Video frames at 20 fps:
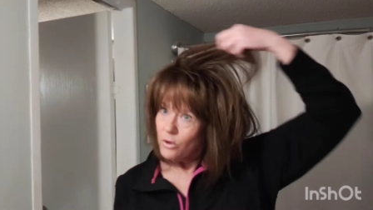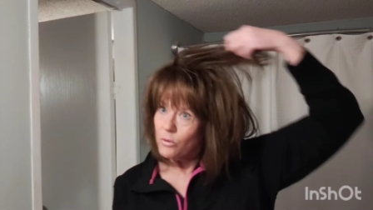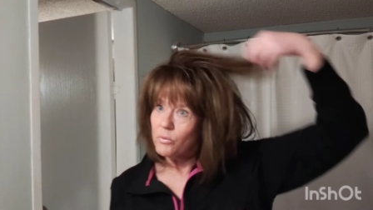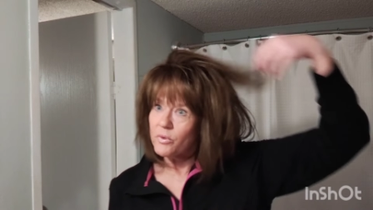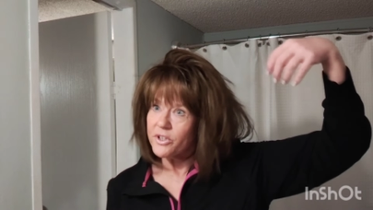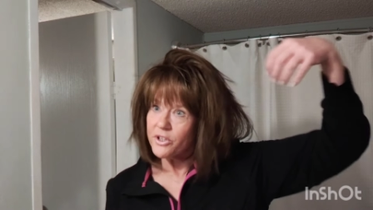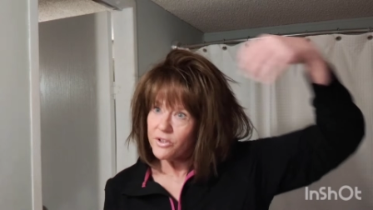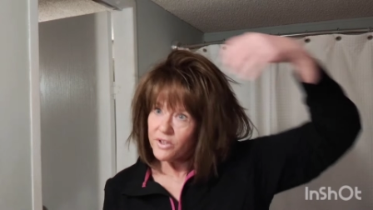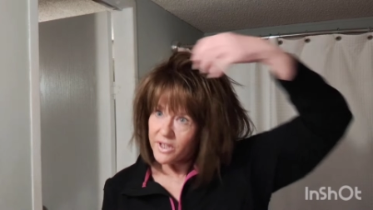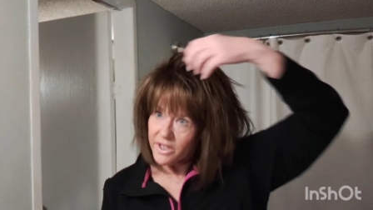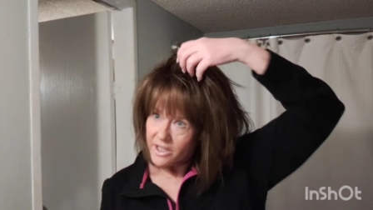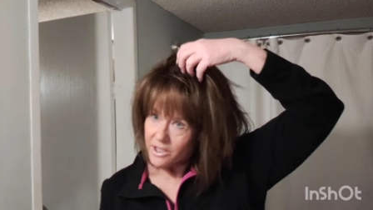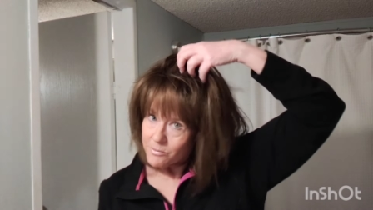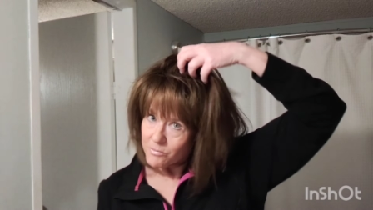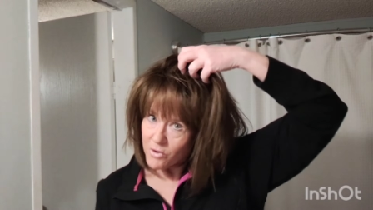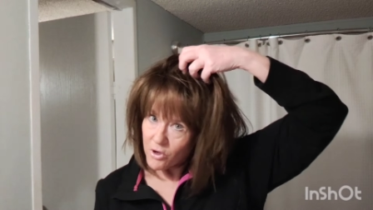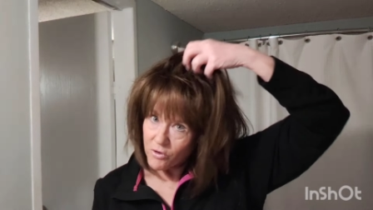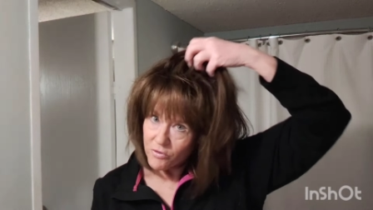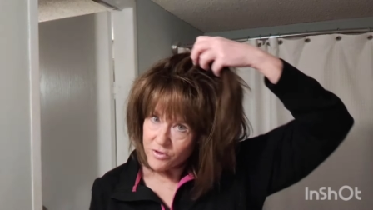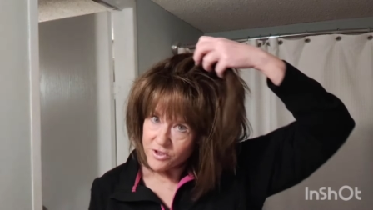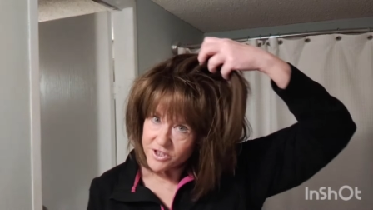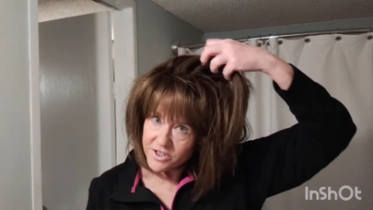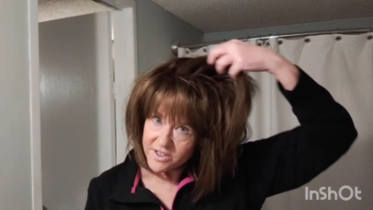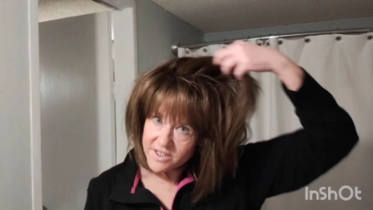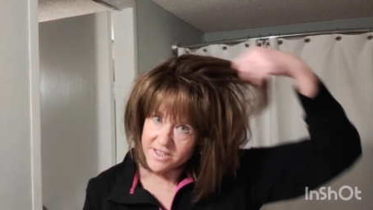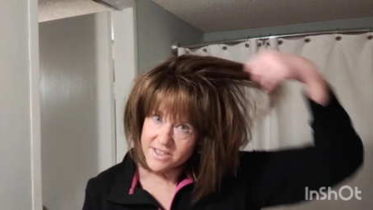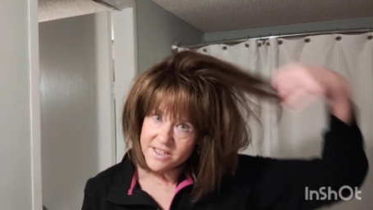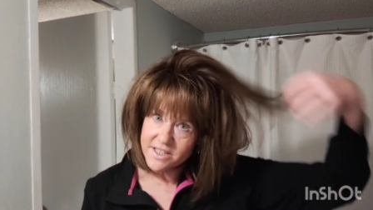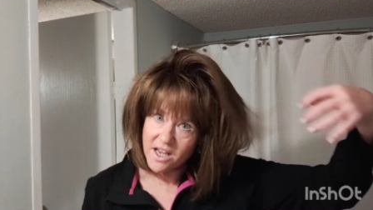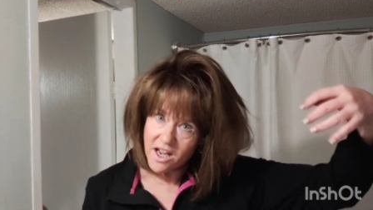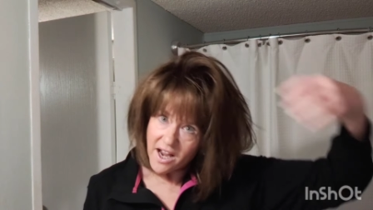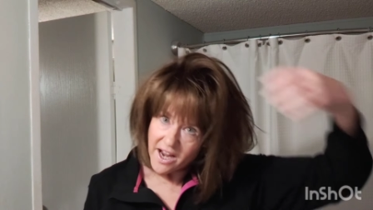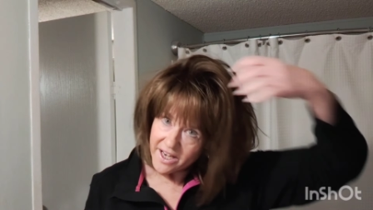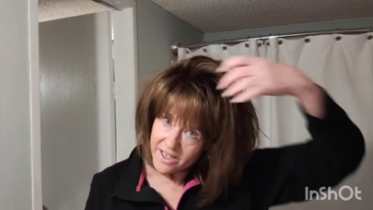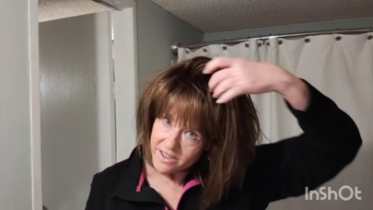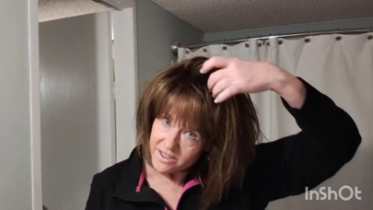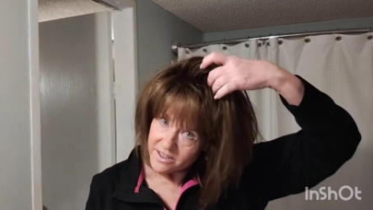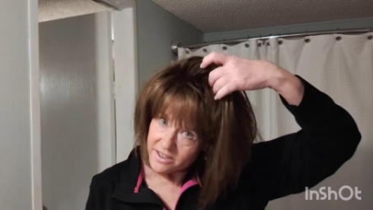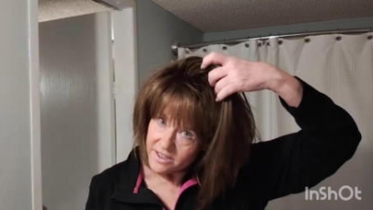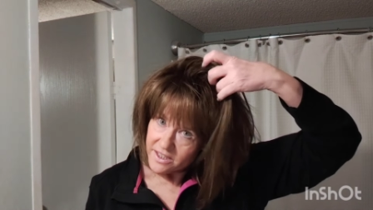when you get them over to the
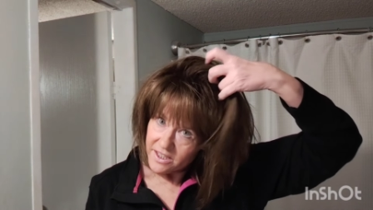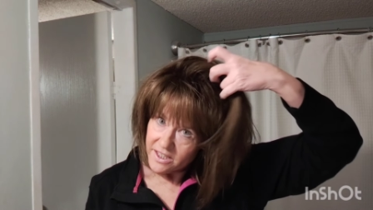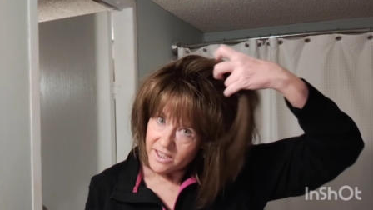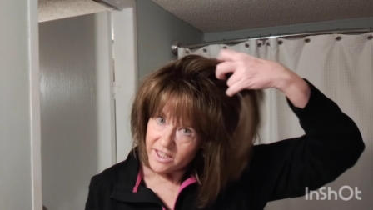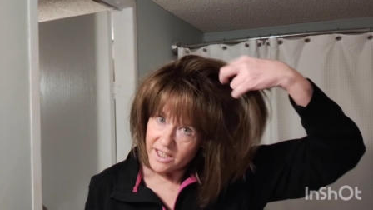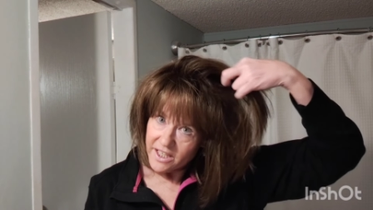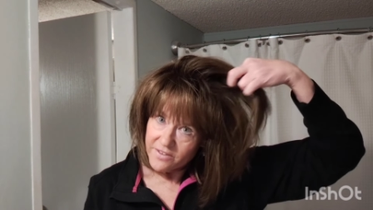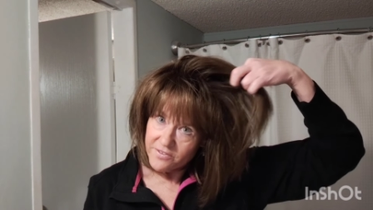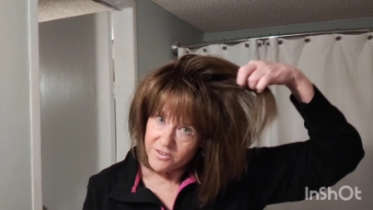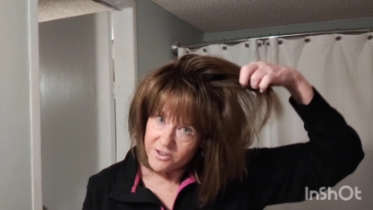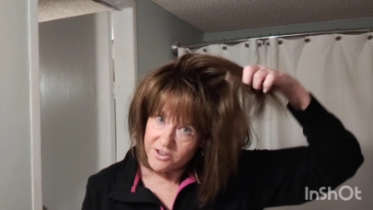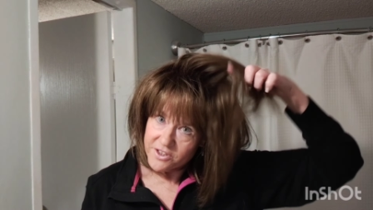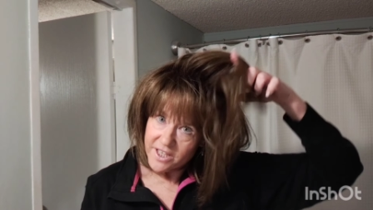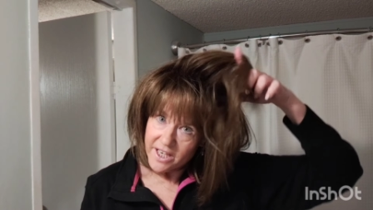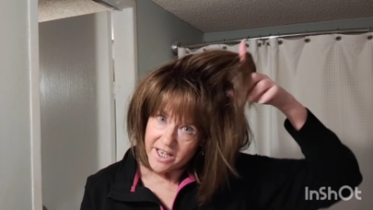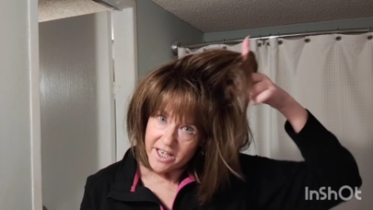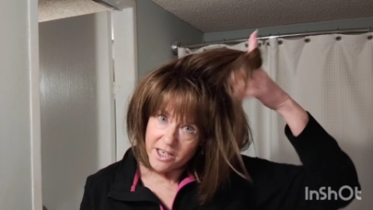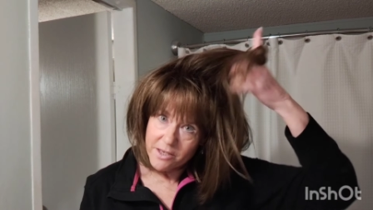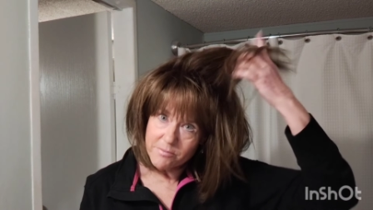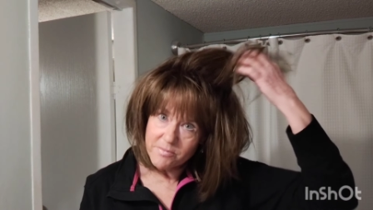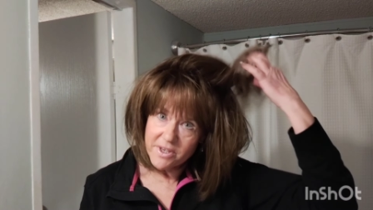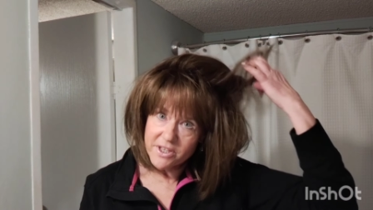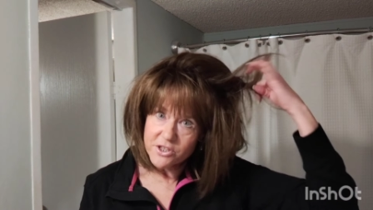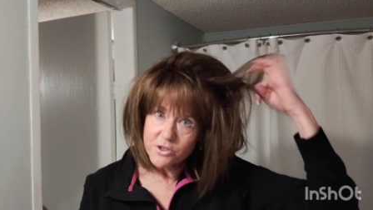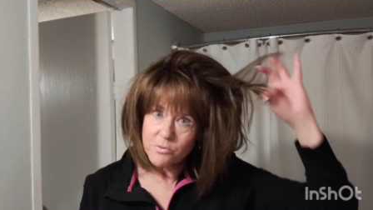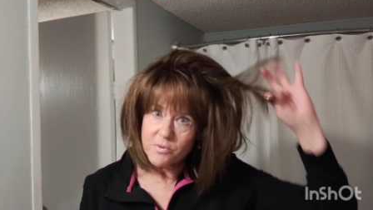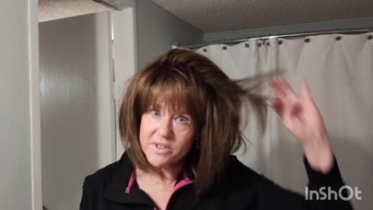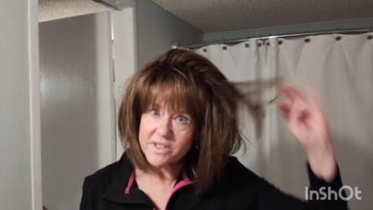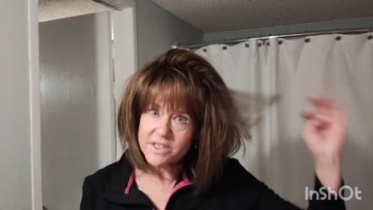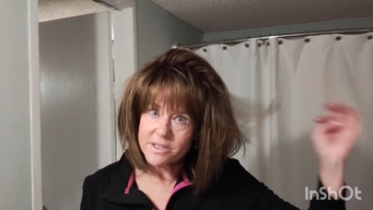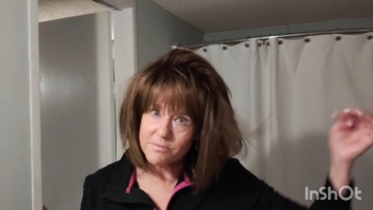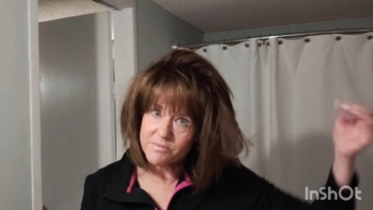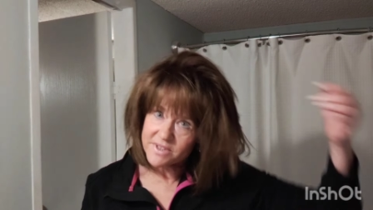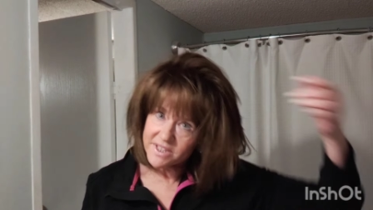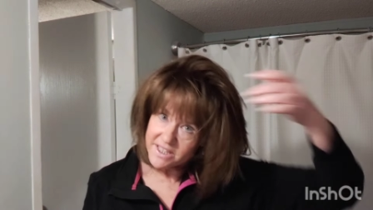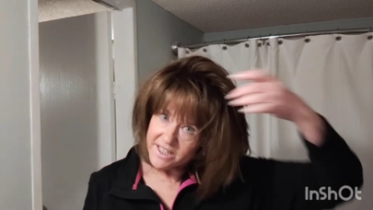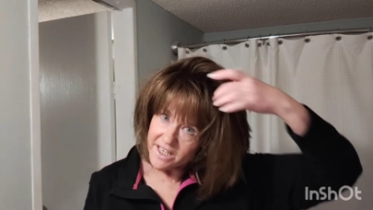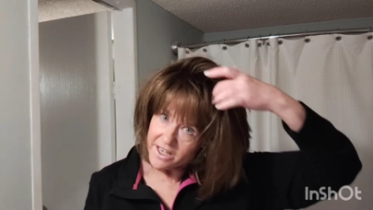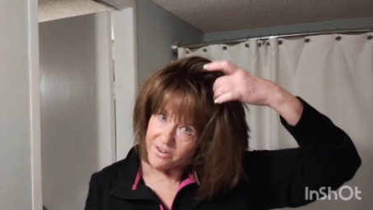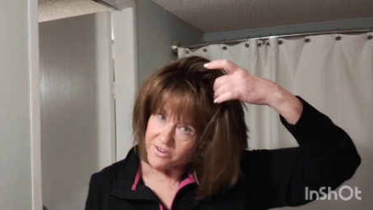side, if you take them and twist them
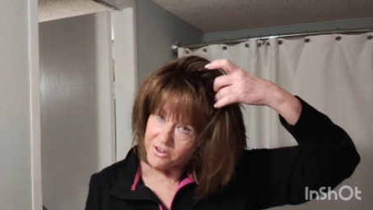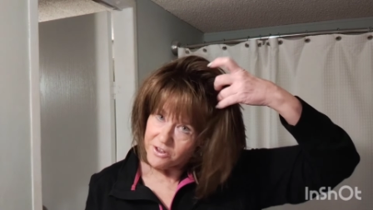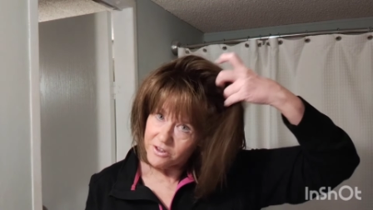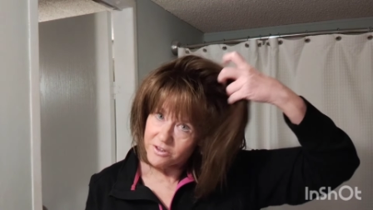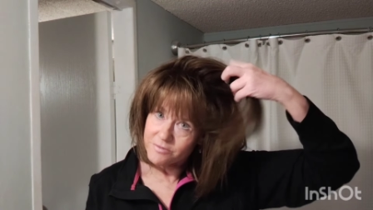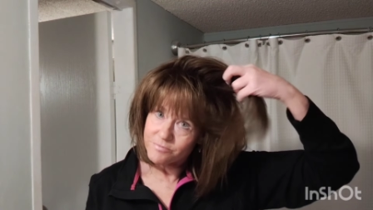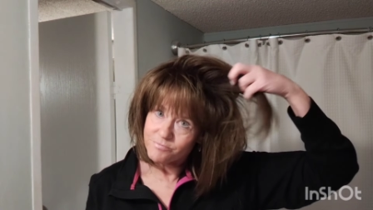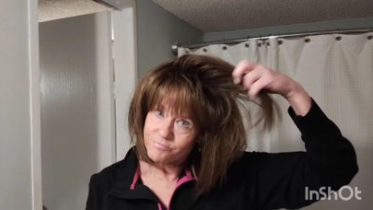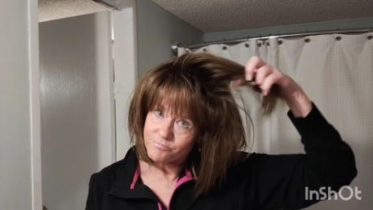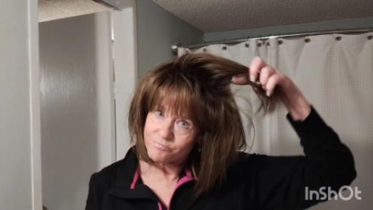together